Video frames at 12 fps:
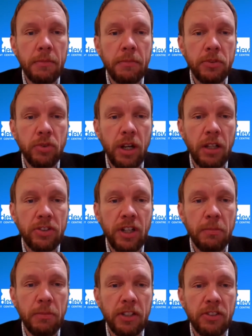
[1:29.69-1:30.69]
So
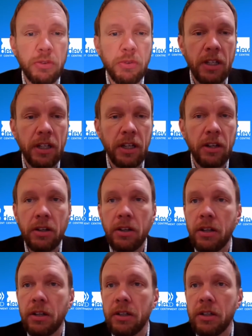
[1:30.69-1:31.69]
I'll share my screen
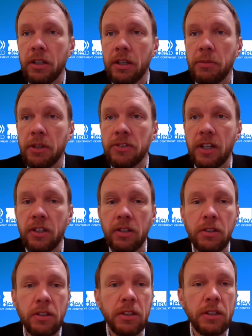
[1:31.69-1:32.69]
here. Give me a
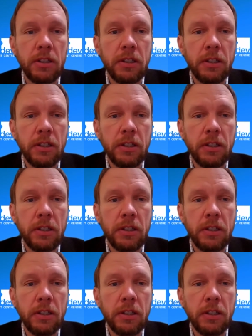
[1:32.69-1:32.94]
second.